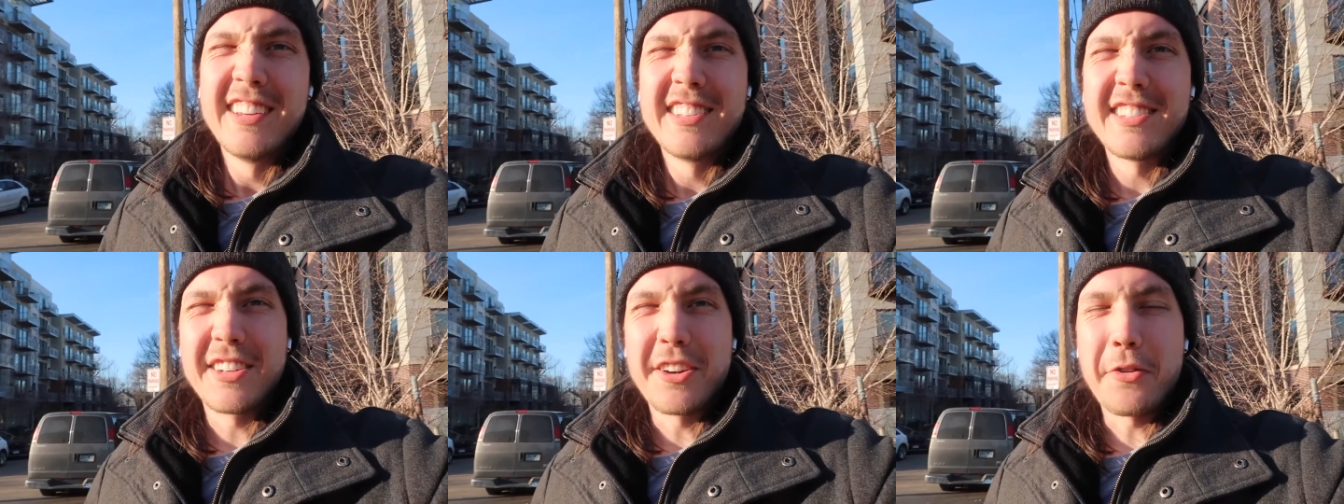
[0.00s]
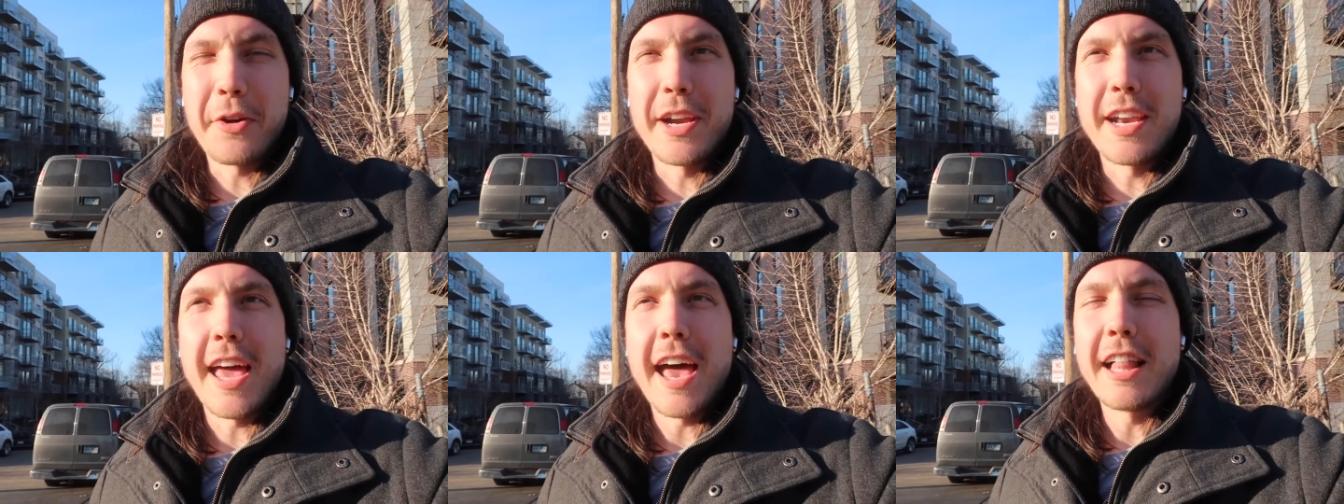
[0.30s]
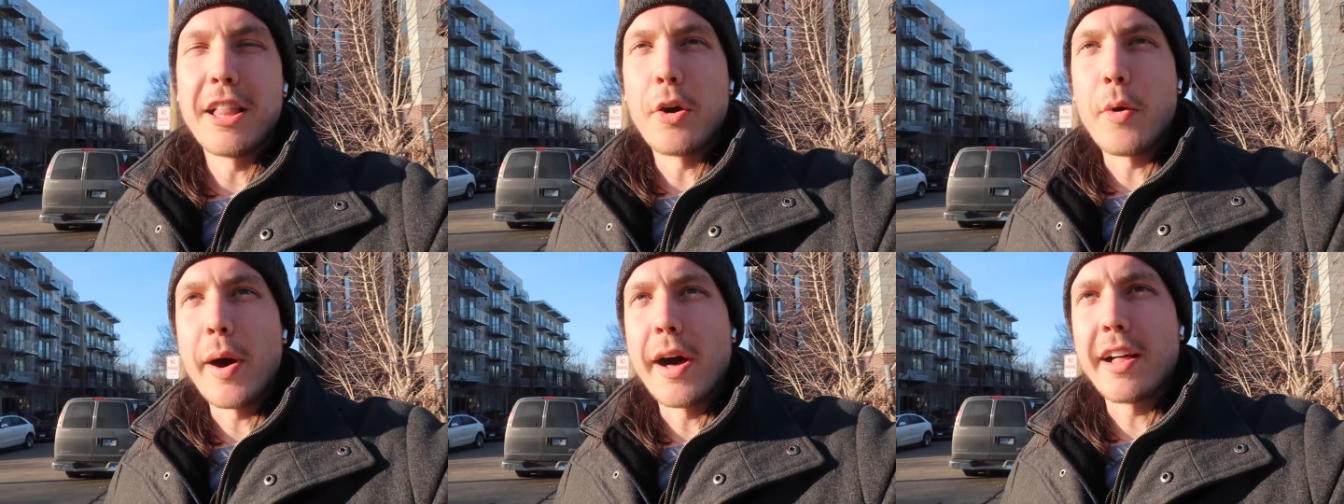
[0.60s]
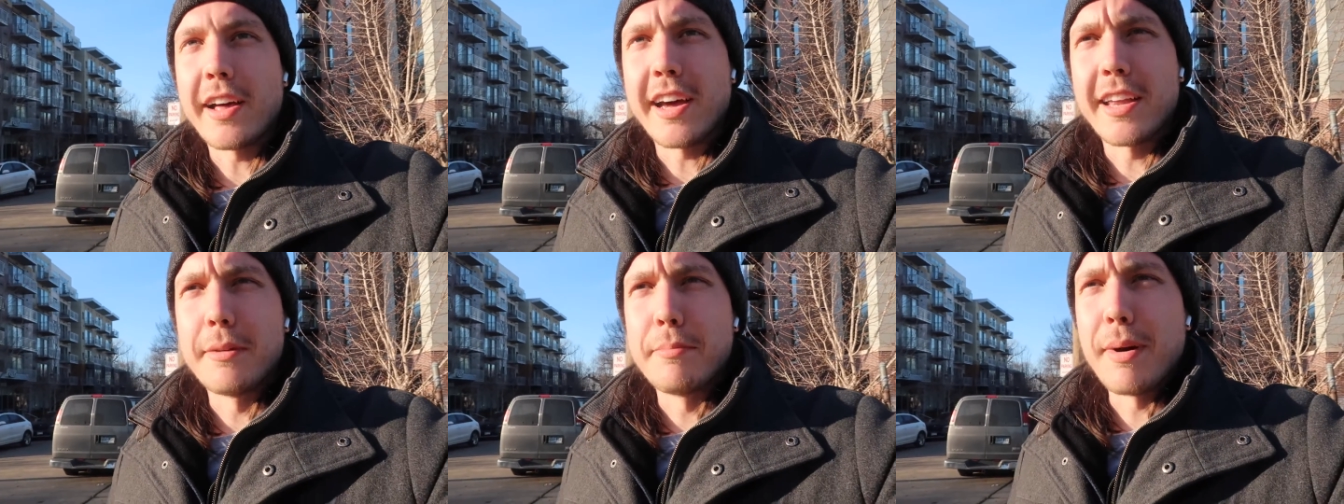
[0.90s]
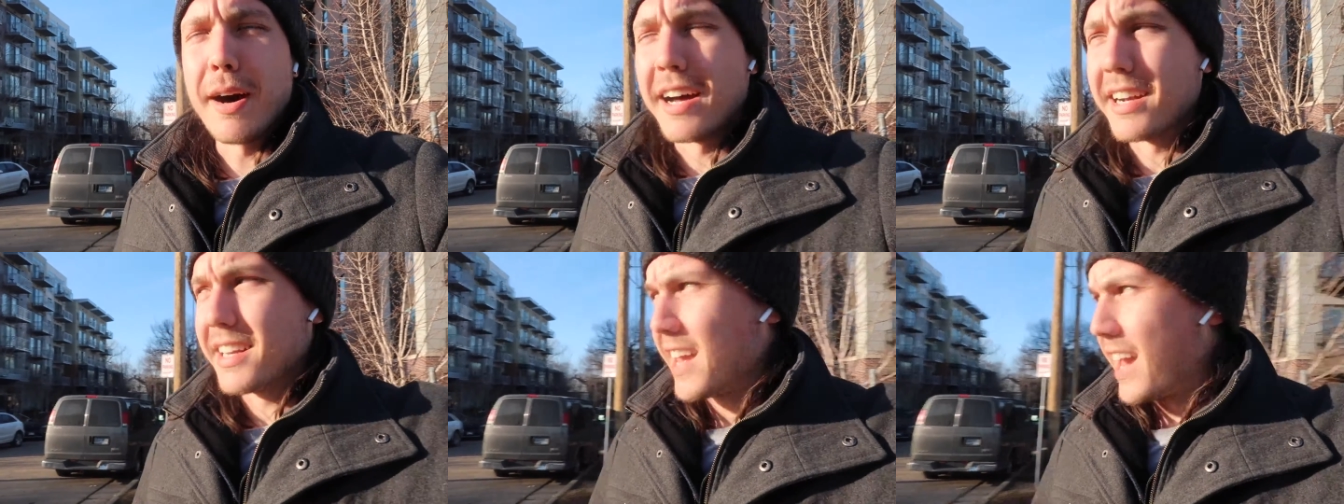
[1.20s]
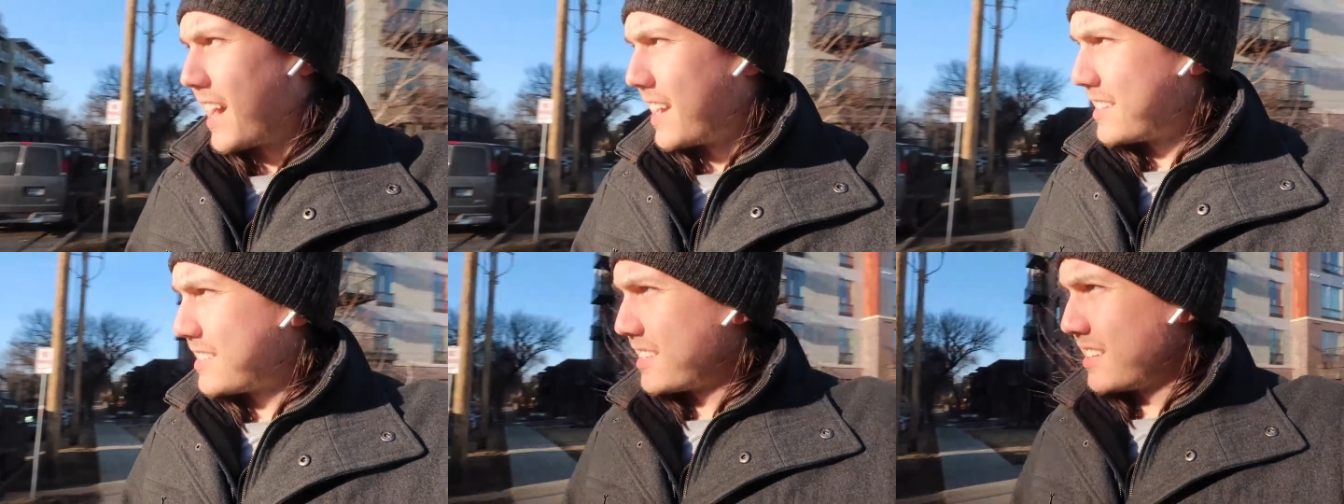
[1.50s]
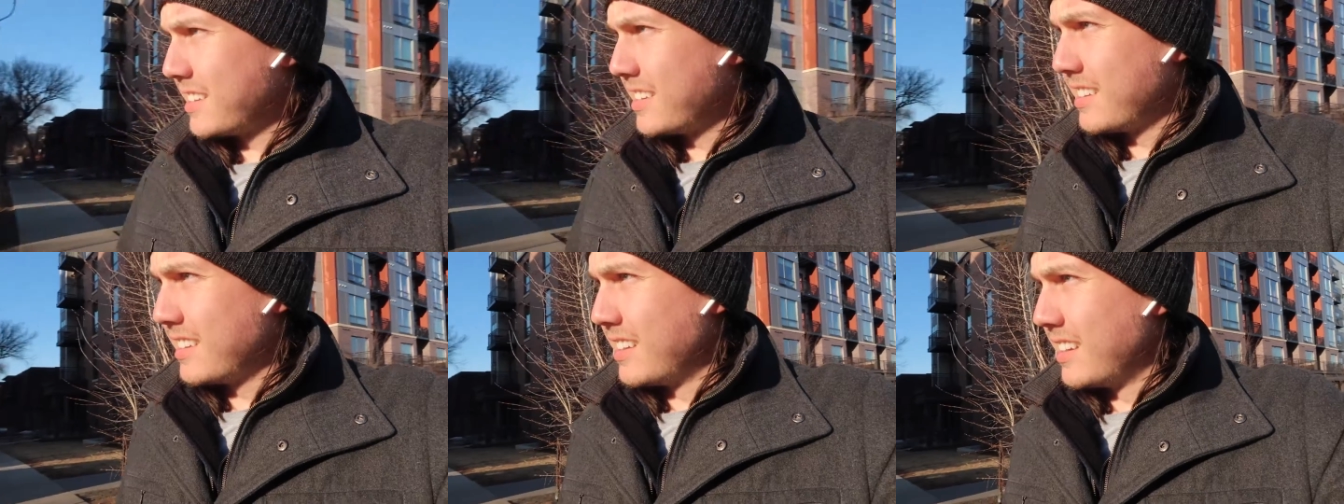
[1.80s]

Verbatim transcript: It's a great L O L kind of podcast.